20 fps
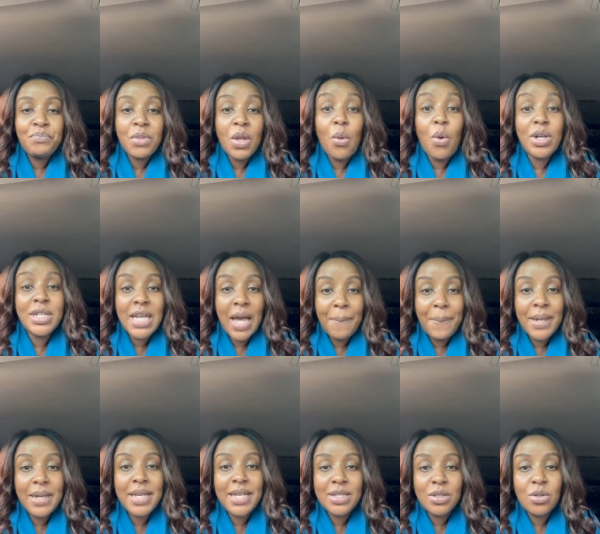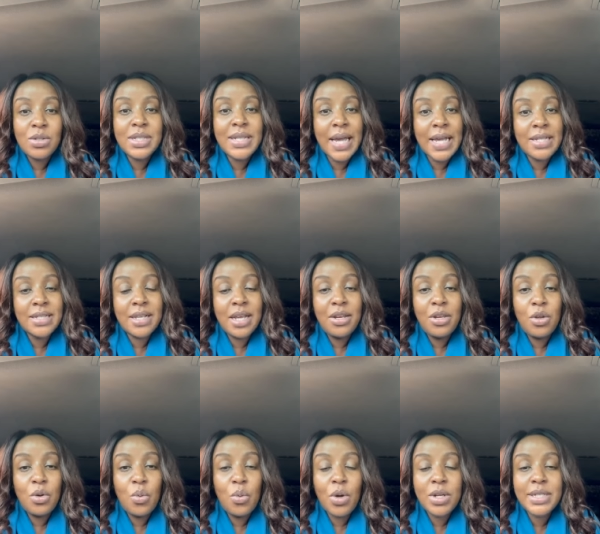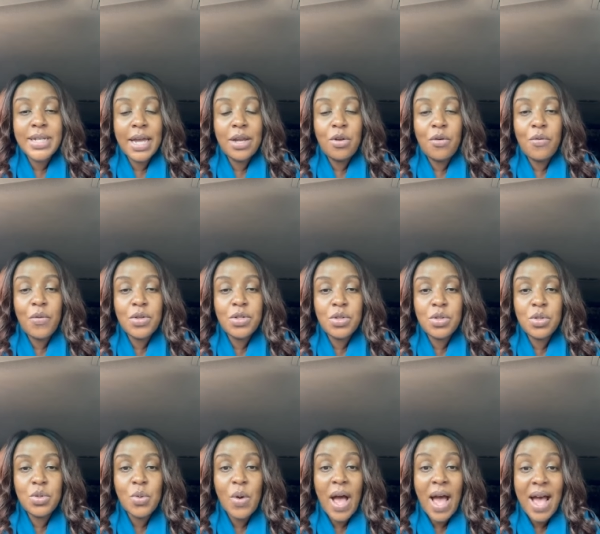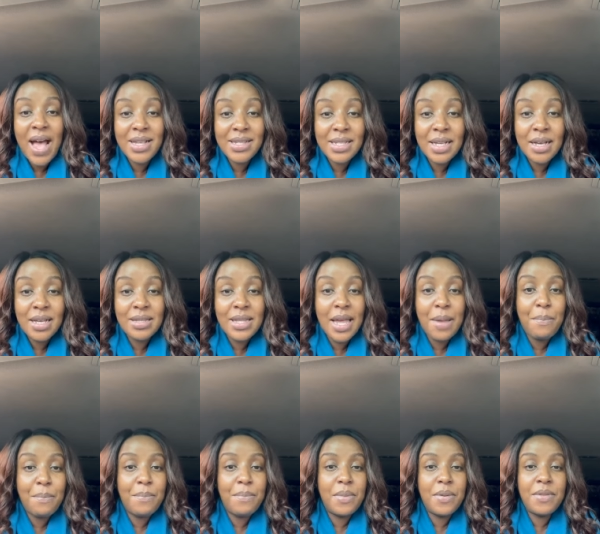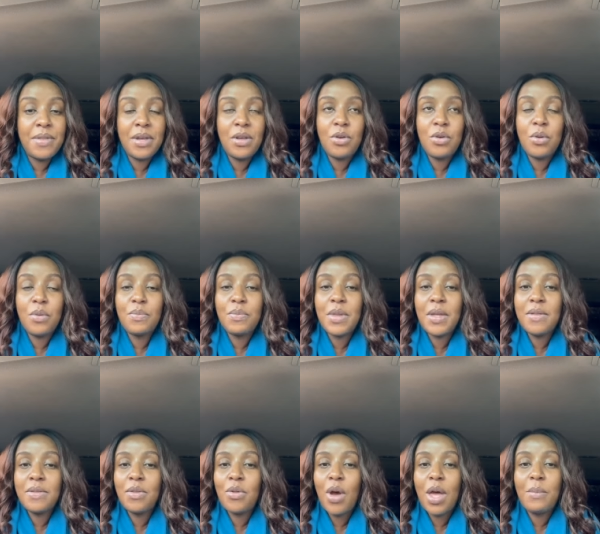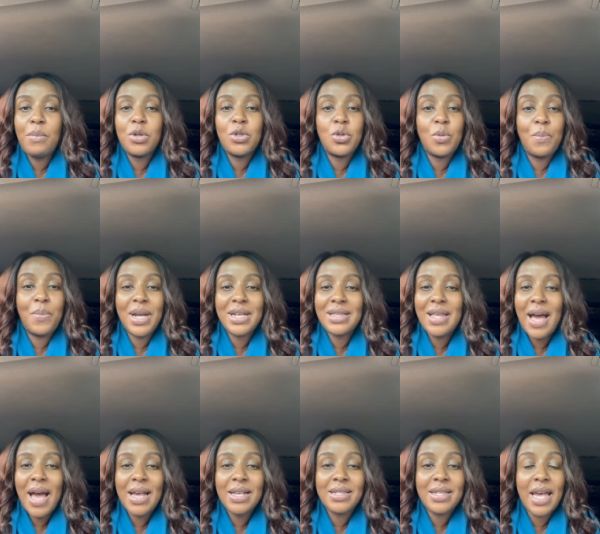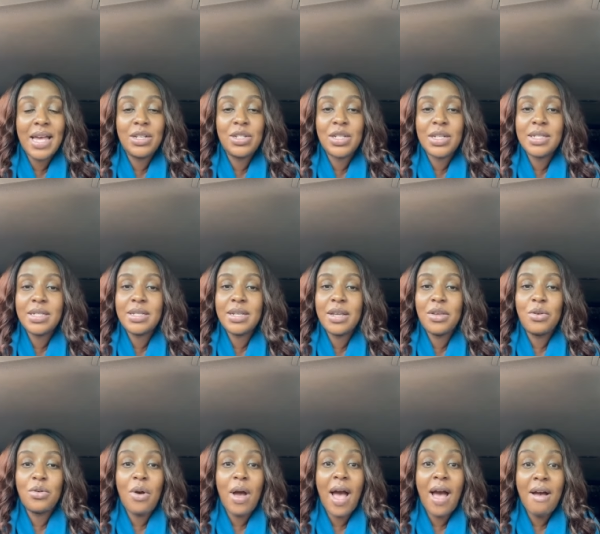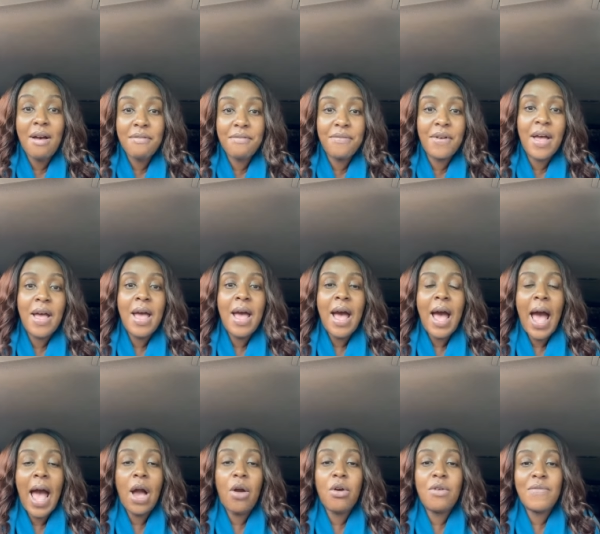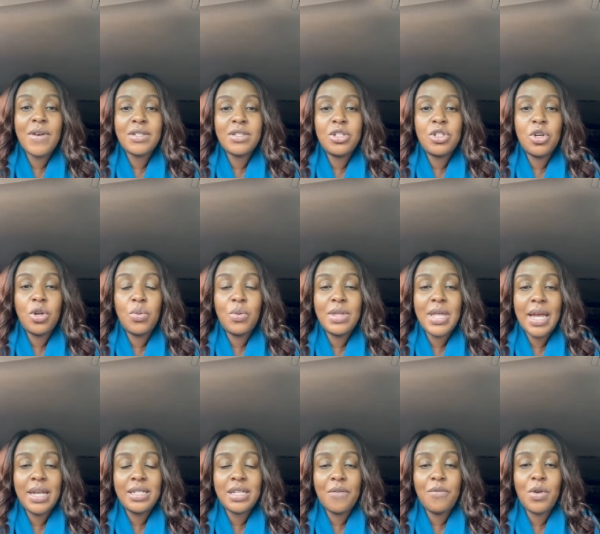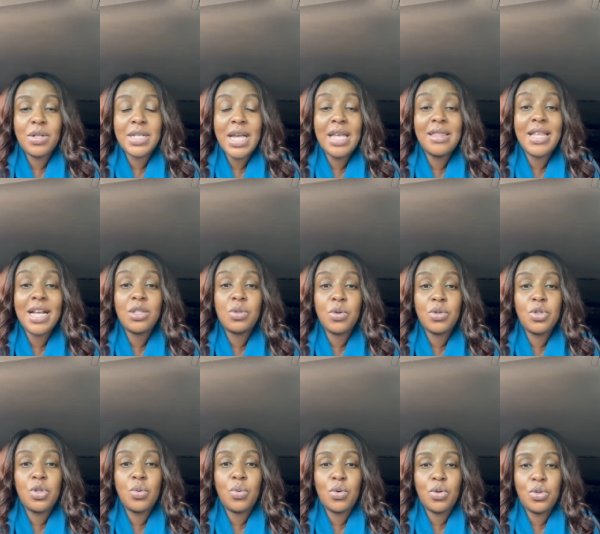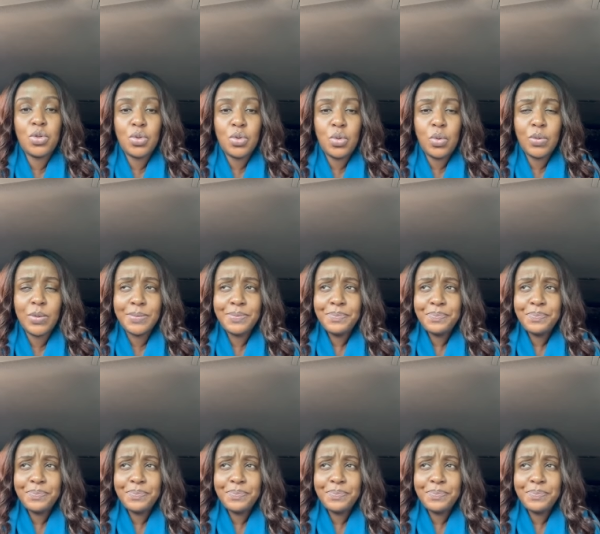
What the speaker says: What happened is those guys knew what kind of questions to ask. They, they were able to break the ice and just, have a conversation with the interviewers, and that's what you want to do.